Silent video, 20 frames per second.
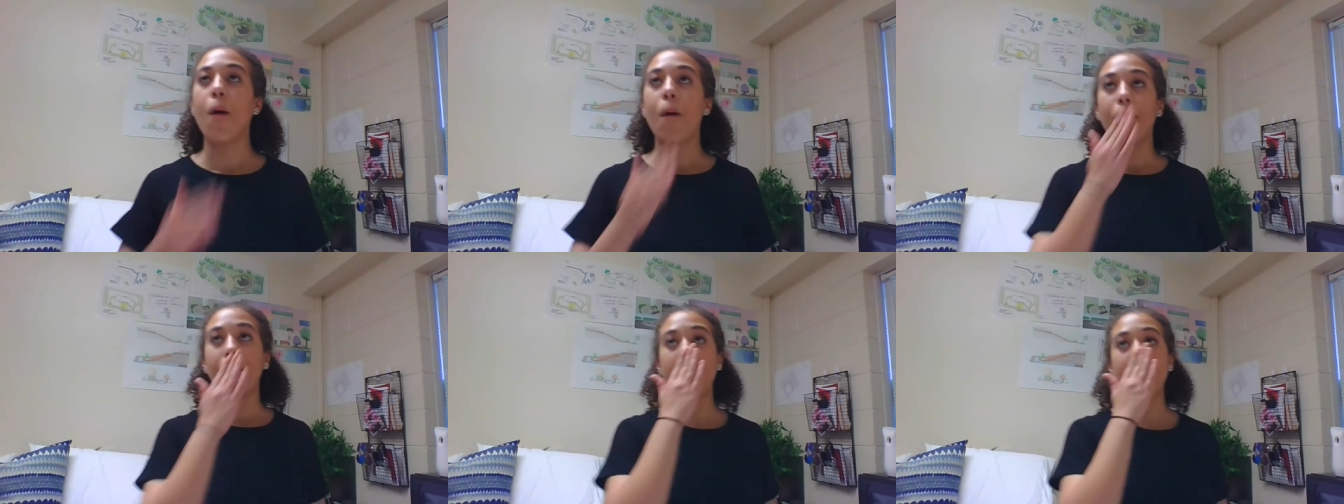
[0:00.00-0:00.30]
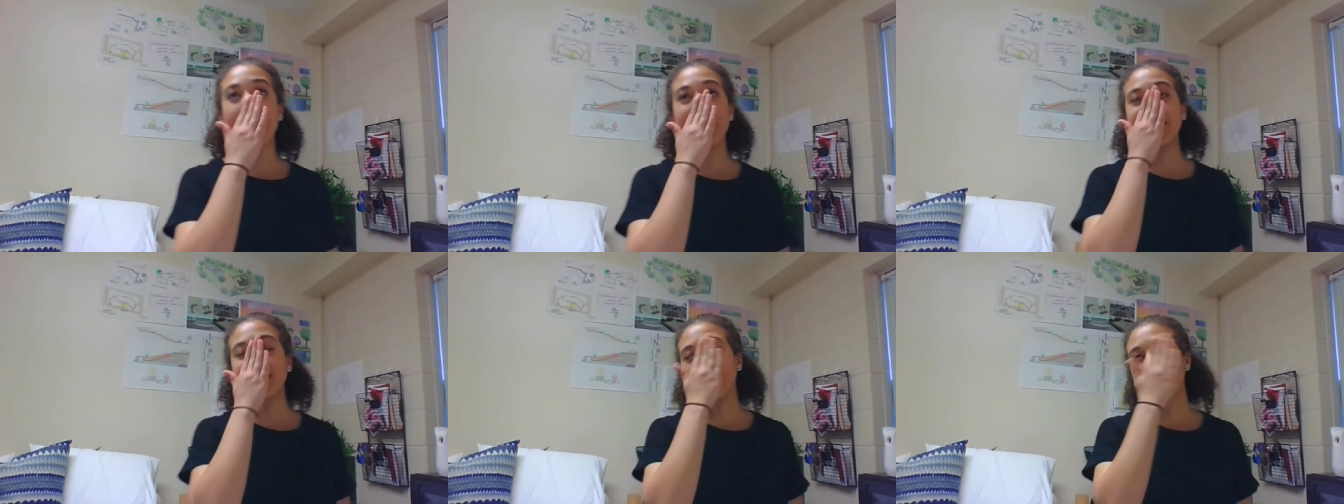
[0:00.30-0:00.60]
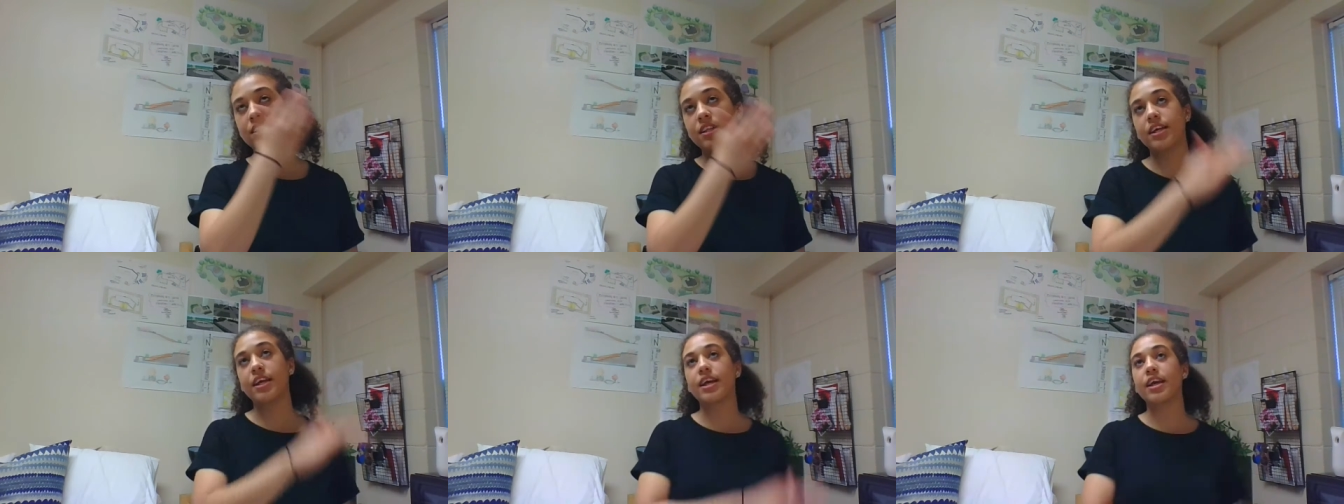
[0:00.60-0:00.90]
Well,
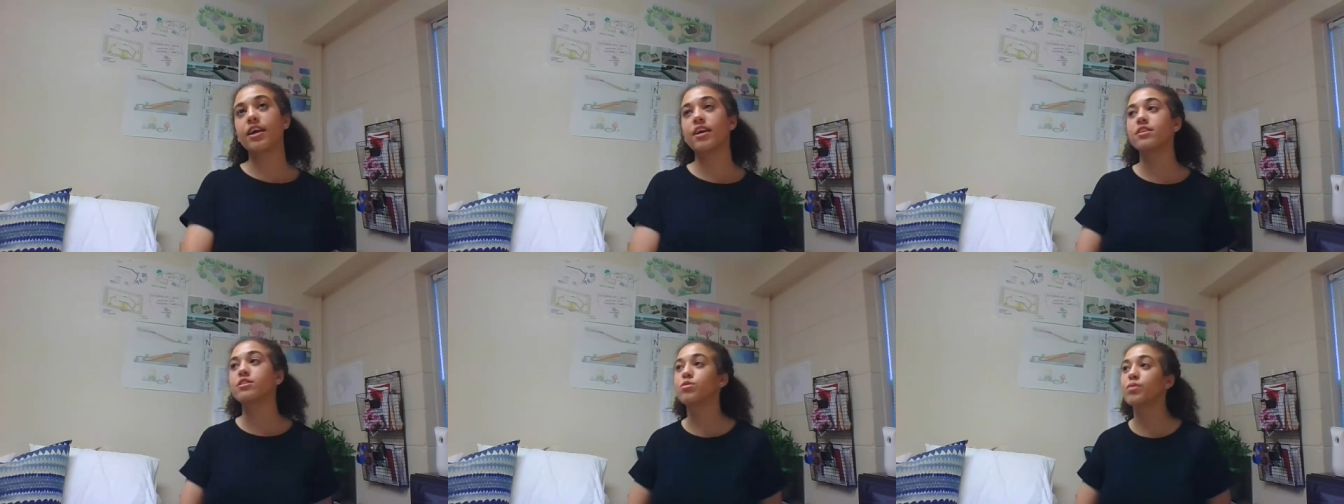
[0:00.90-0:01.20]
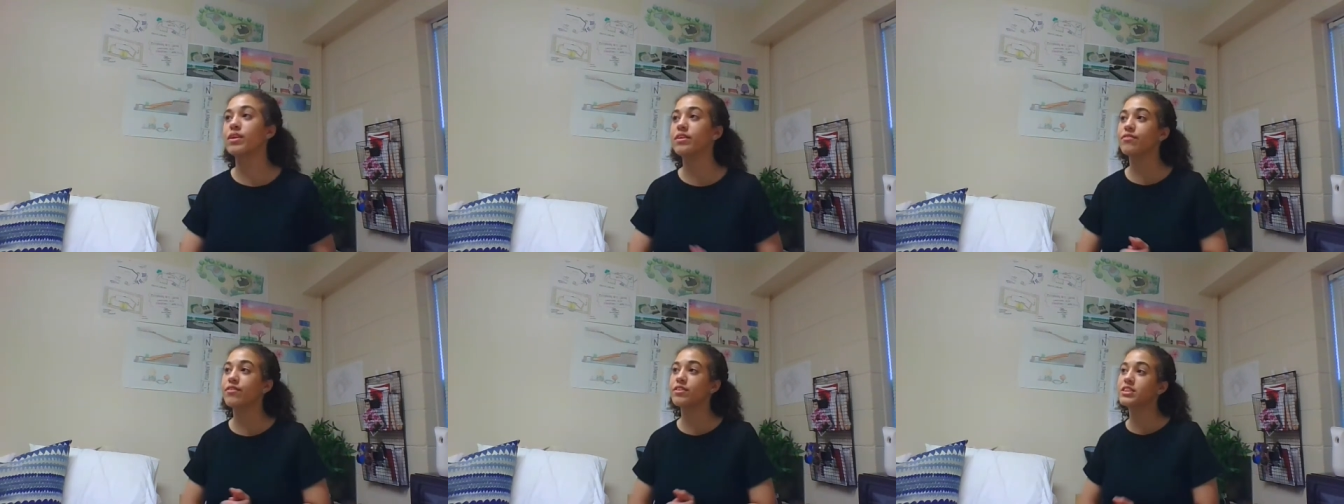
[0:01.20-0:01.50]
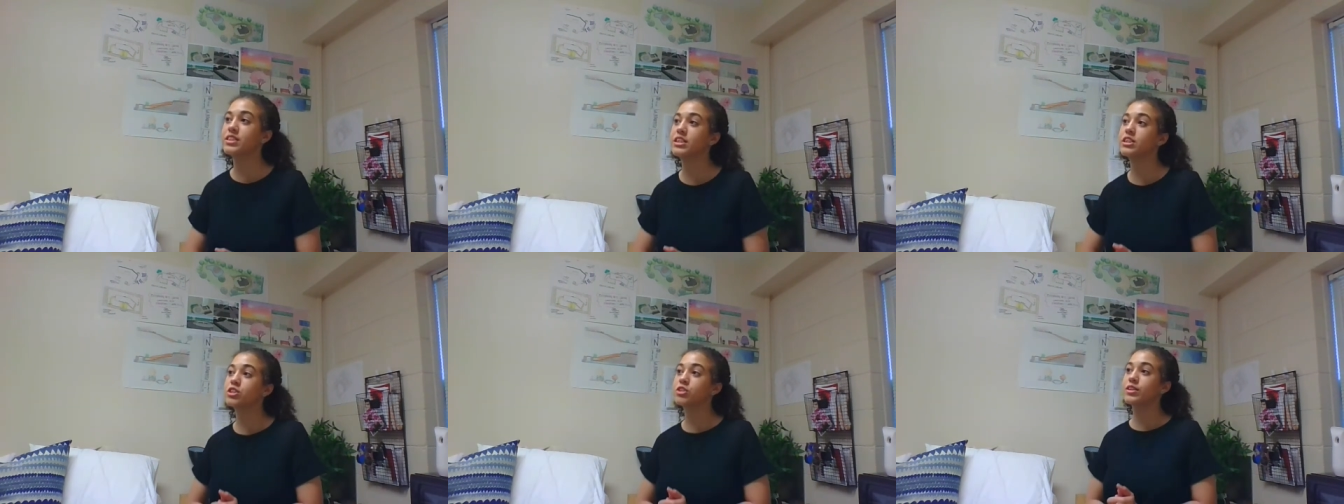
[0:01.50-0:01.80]
basically, 21st
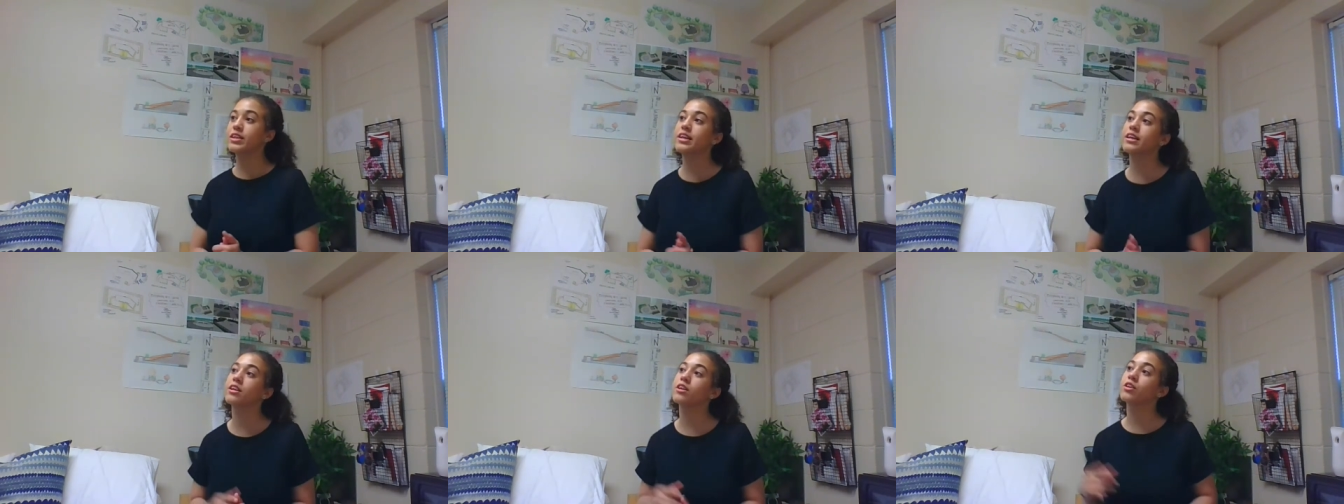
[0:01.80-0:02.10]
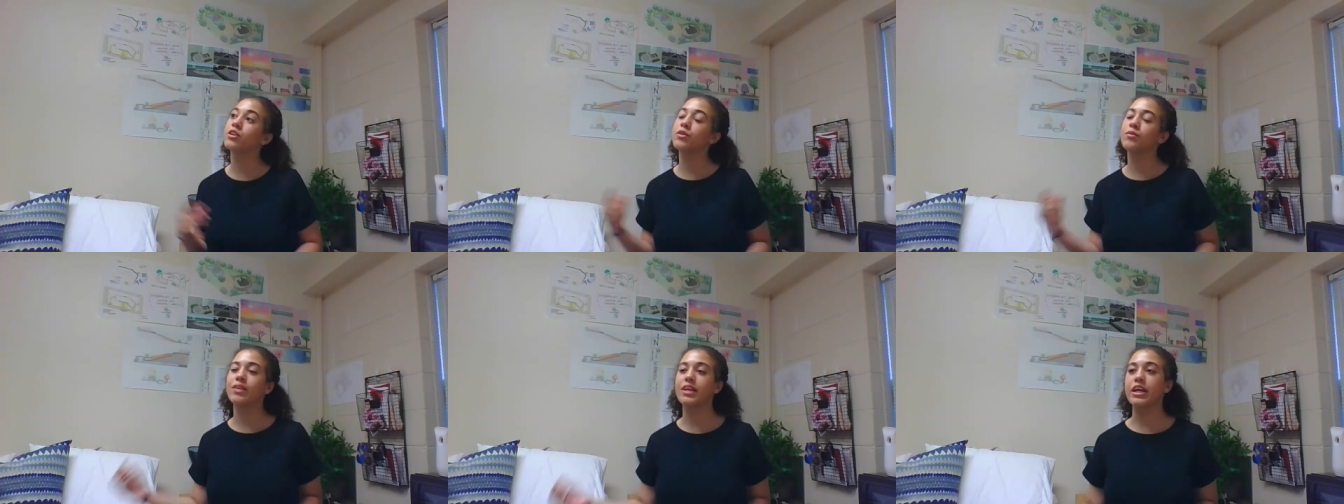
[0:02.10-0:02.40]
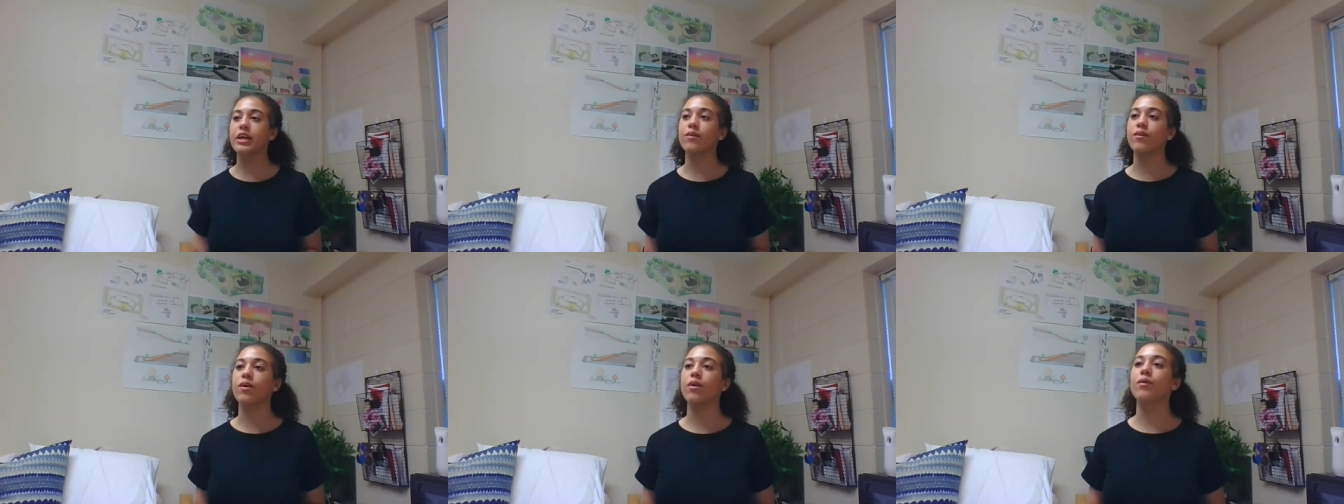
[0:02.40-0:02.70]
century and the new
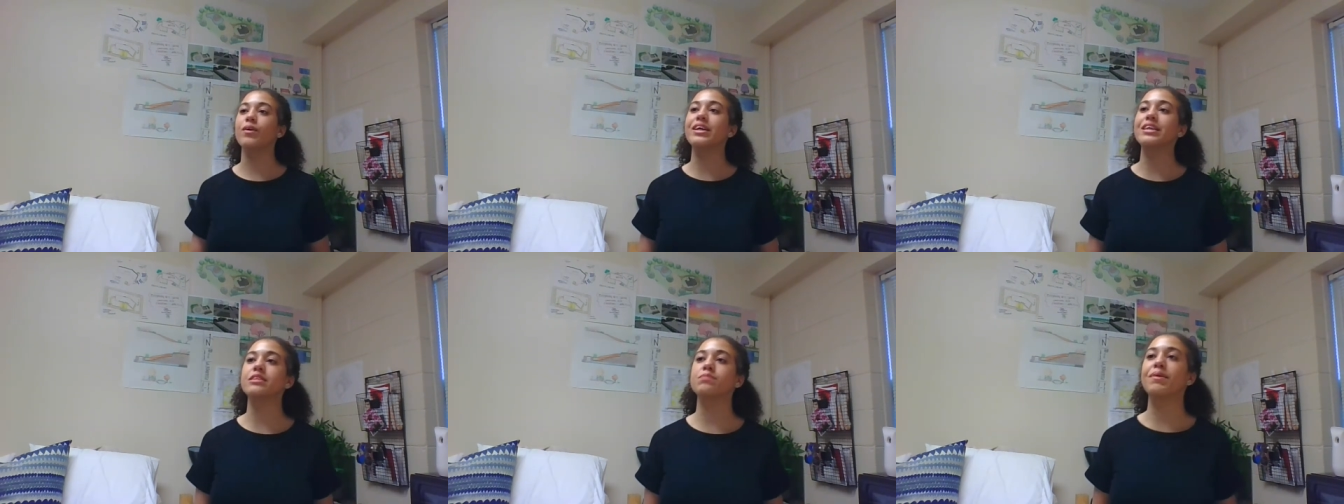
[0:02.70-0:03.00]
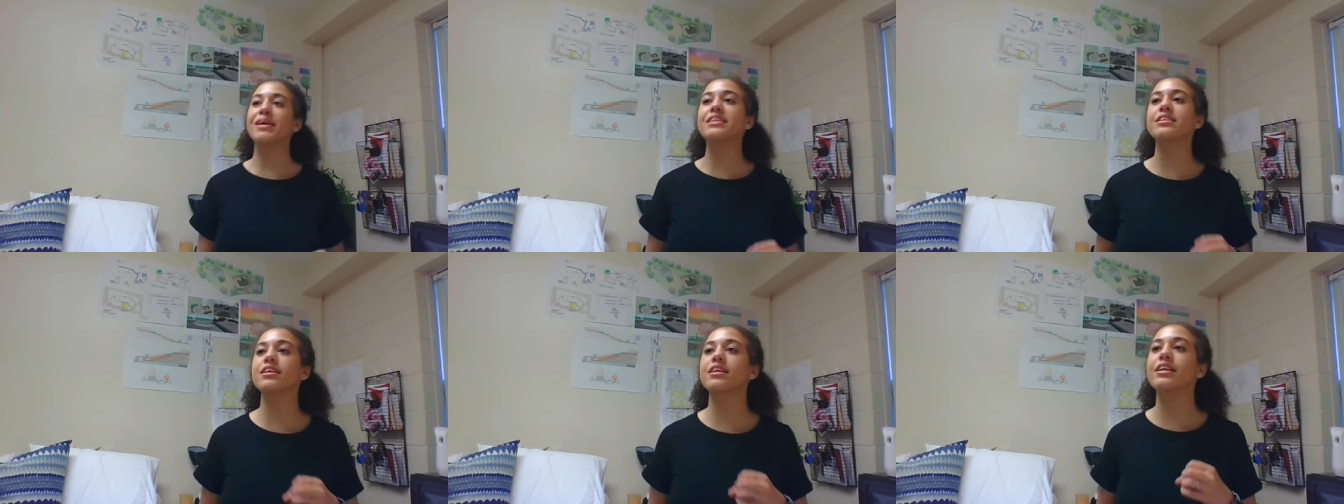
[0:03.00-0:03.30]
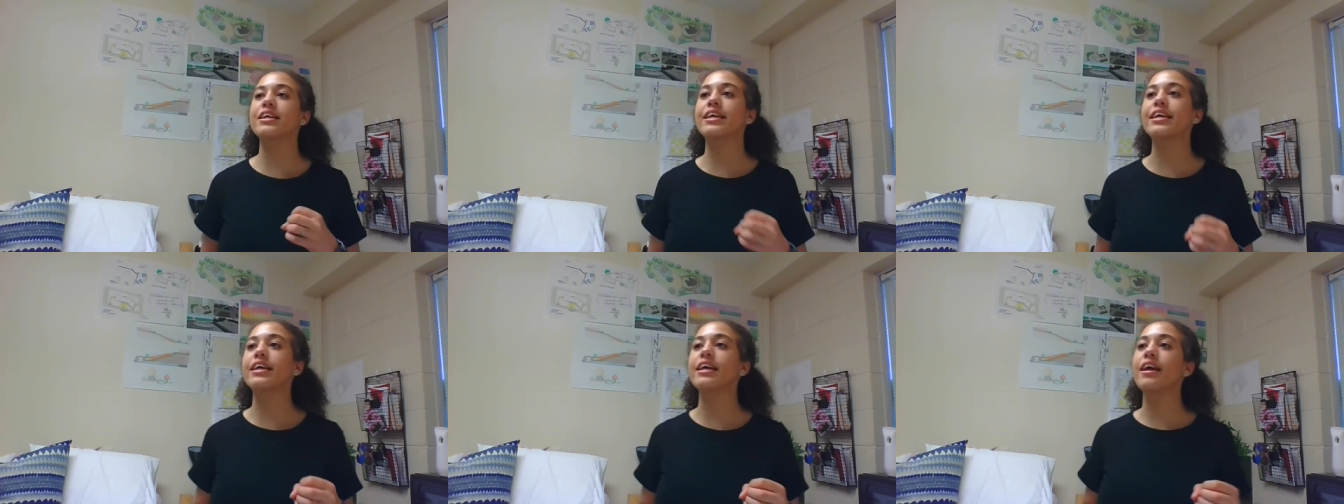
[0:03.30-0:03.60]
Negro is
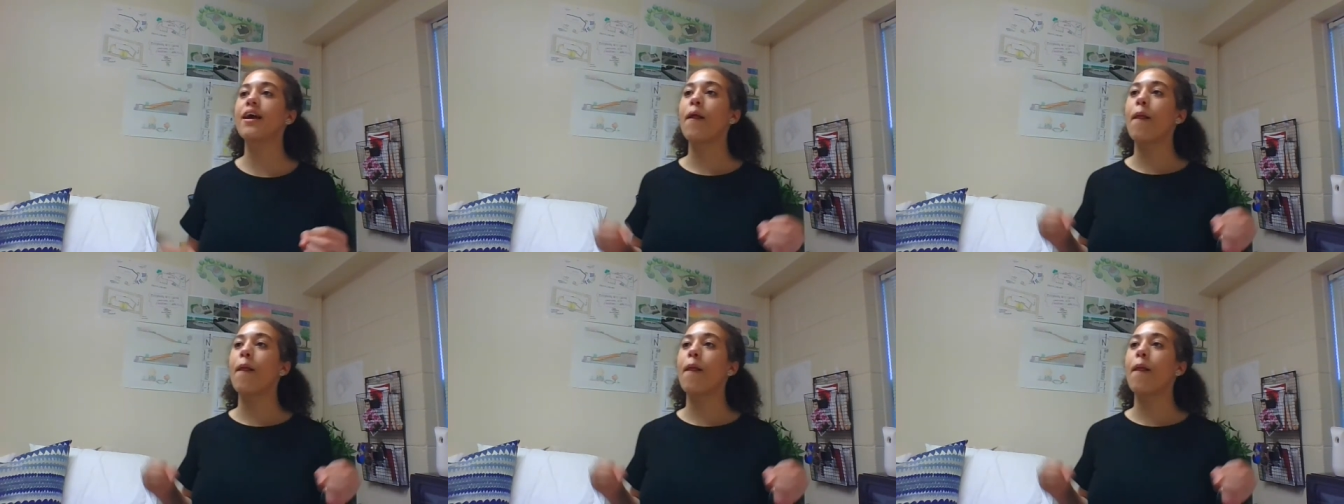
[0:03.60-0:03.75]
basically